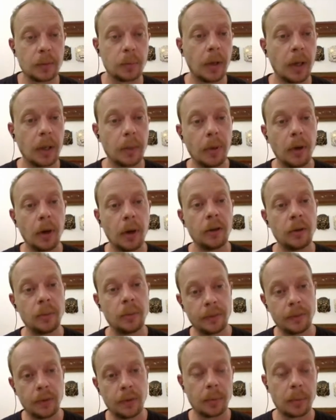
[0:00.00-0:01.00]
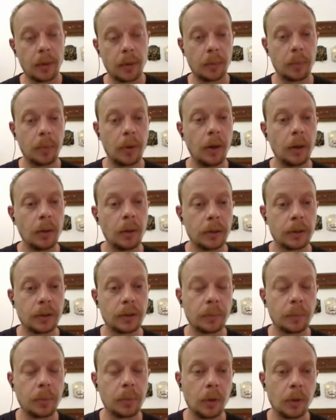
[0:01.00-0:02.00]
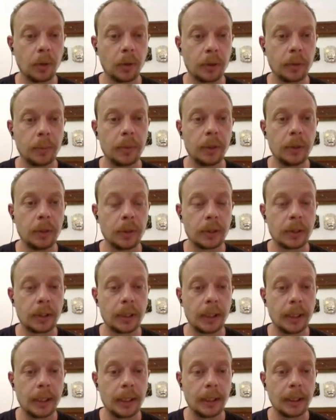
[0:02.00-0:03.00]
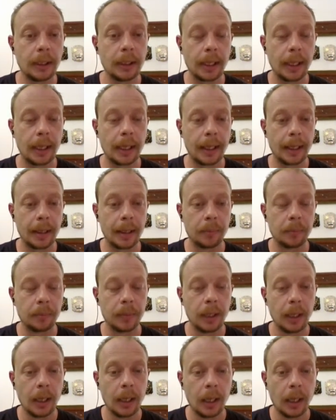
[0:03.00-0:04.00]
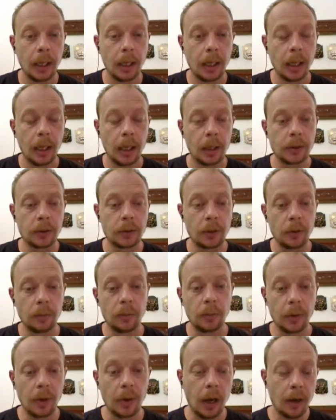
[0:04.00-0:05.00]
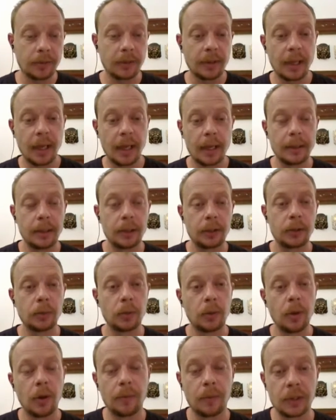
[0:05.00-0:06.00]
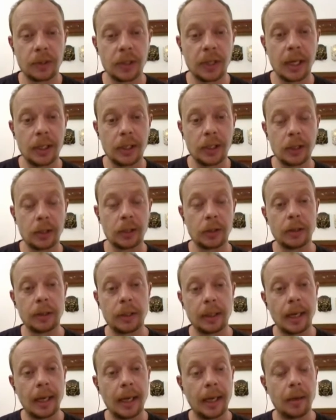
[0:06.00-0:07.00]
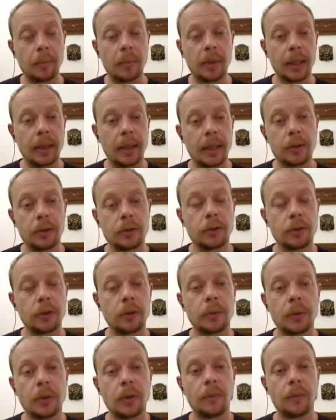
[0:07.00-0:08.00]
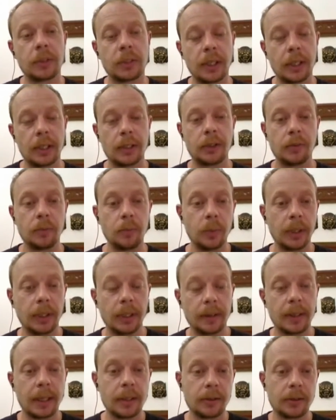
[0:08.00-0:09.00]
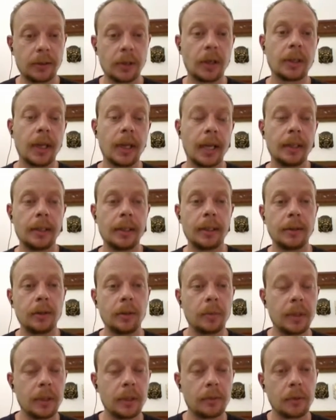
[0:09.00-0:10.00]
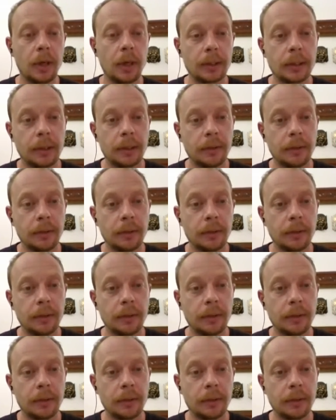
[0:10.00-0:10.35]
it's bipolar, we've got the bipolar support community. So after that initial conversation and then a Zoom conversation, we can then start heading them in the right